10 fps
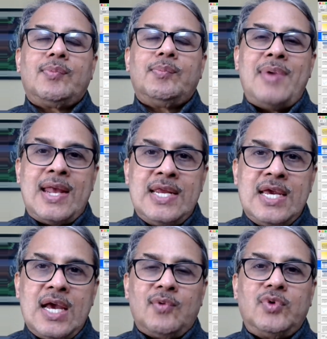Many
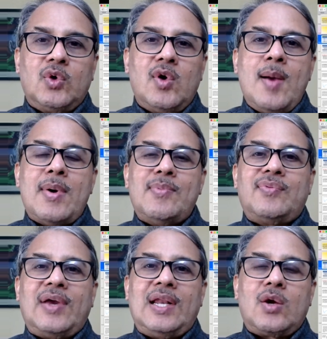of you may be
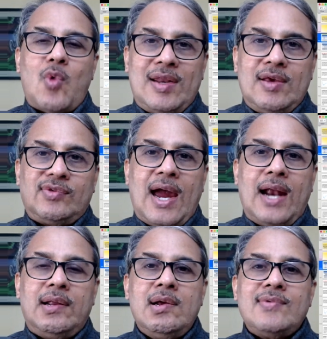feeling very
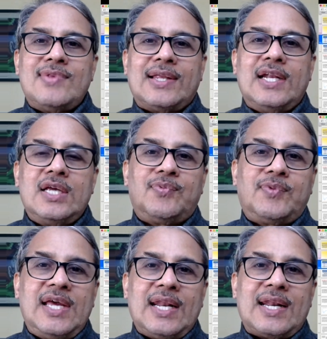sad that the
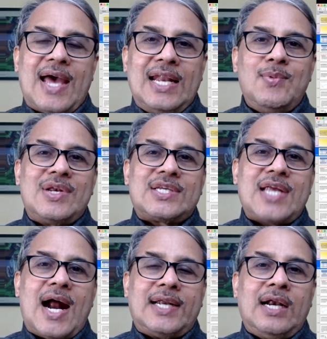Nifty rally which
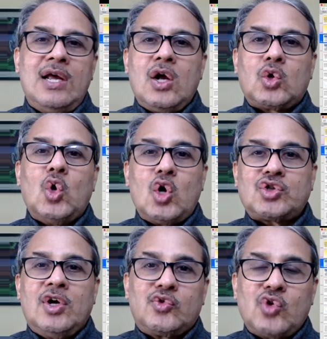started
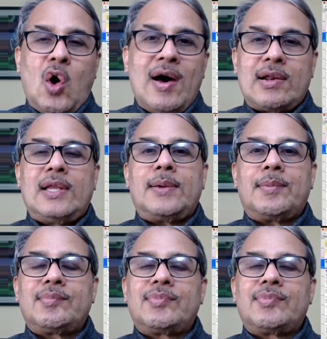closed so early.